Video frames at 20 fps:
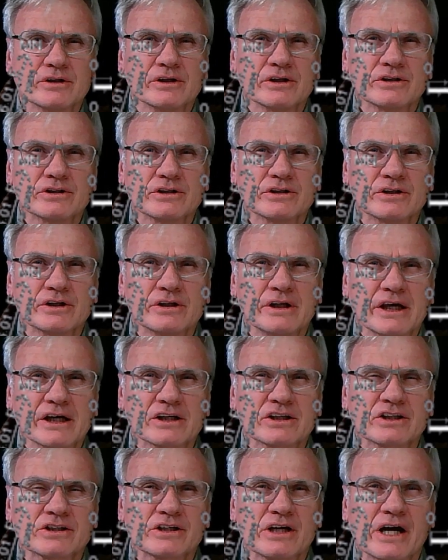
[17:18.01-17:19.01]
This is the
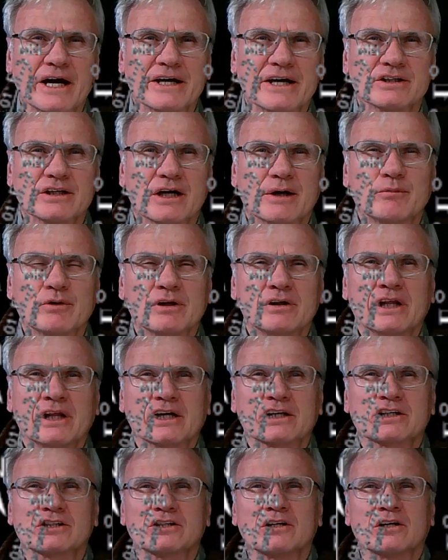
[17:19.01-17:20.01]
next size up, the next